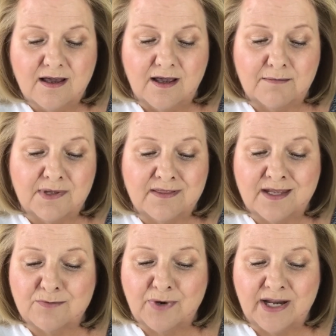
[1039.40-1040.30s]
and
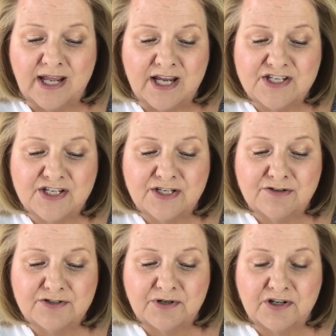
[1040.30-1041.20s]
then radiation,
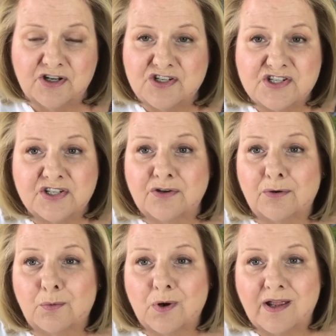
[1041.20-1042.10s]
you're doing good just to go
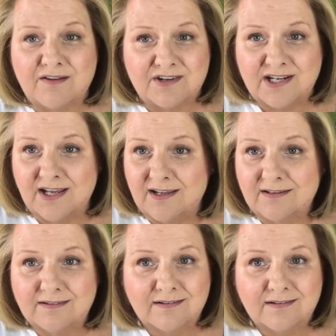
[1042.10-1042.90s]
to work every day.